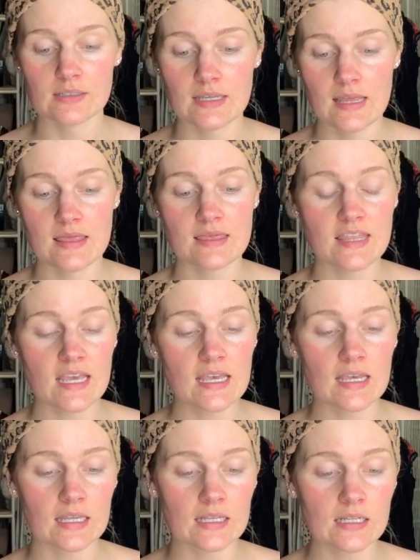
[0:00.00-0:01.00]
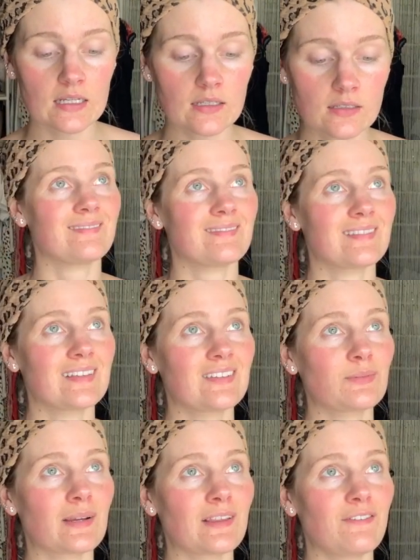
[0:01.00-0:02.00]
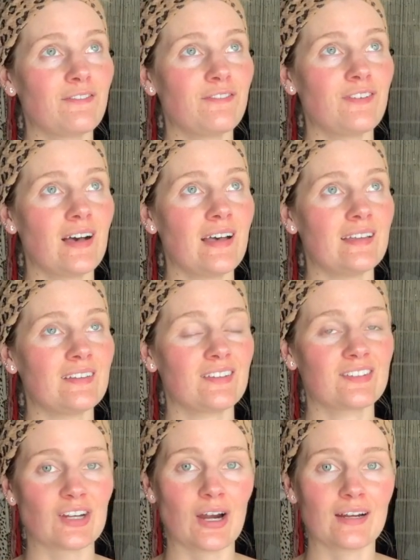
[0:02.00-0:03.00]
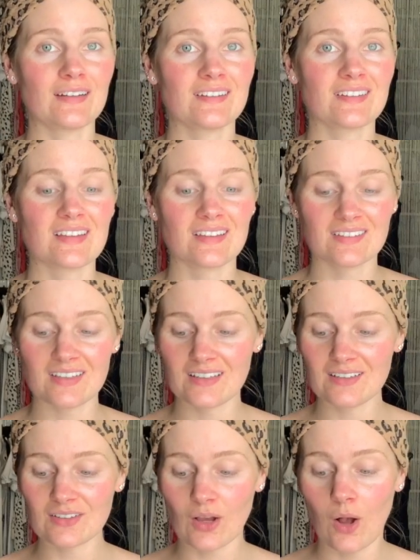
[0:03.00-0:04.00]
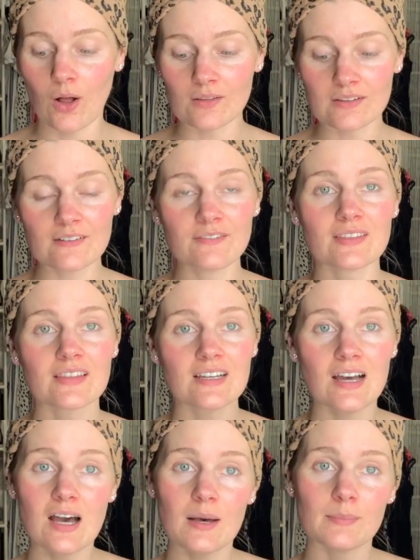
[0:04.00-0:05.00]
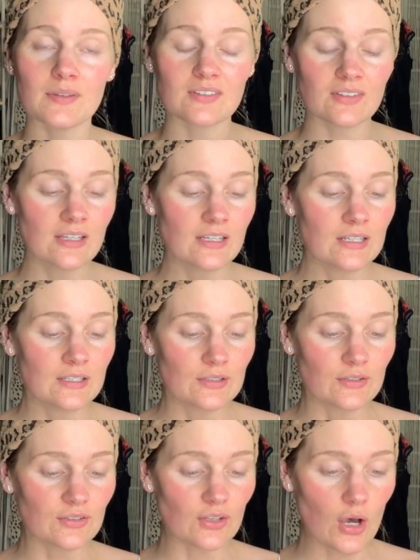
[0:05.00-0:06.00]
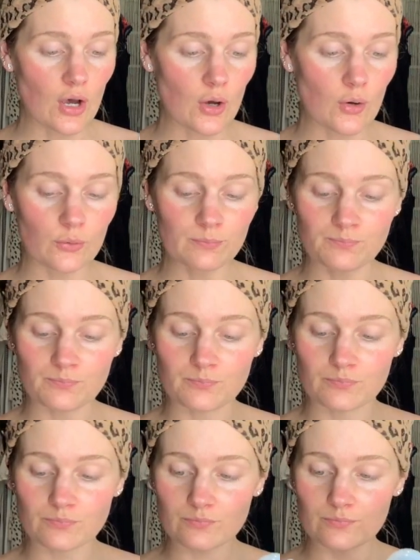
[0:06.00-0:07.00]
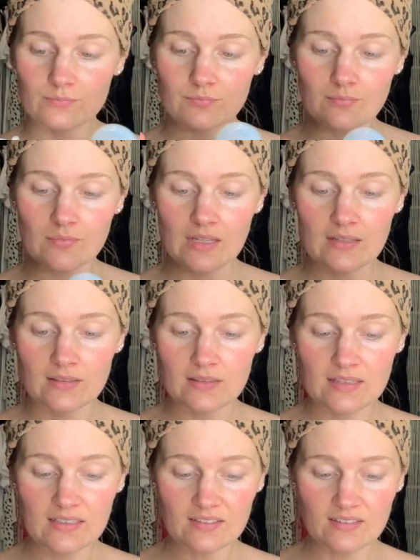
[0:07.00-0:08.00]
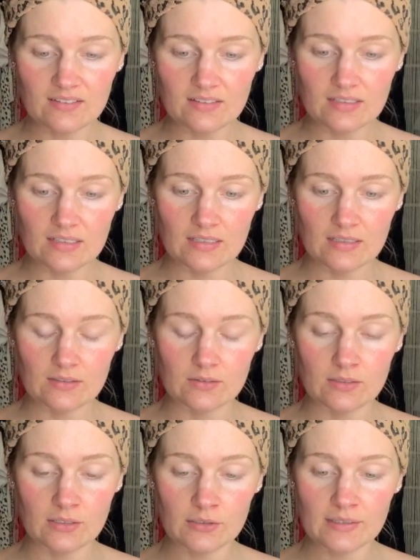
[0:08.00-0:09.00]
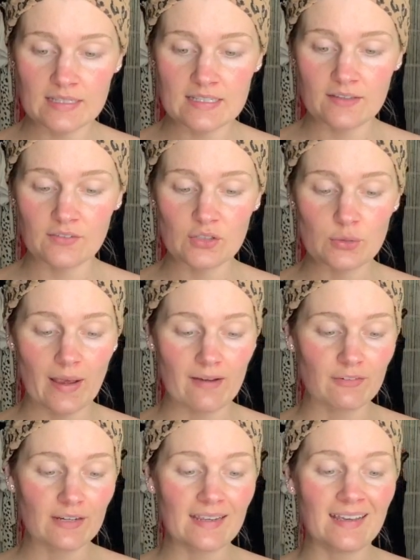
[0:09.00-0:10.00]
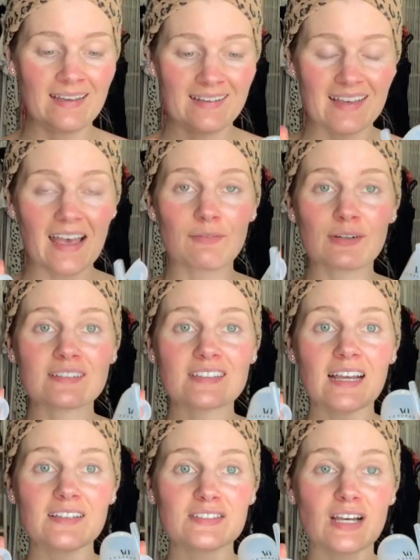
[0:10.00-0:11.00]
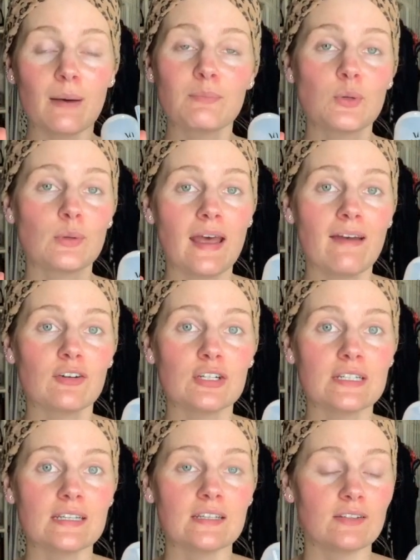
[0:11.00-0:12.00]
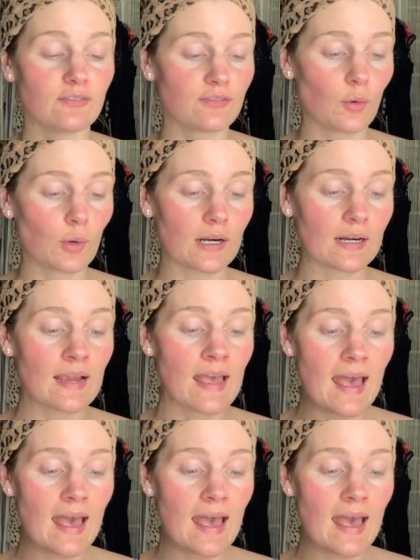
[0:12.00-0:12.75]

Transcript: And then this is where the fun starts. This is all of the cups. So this literally gives you every, every size cup you would ever need for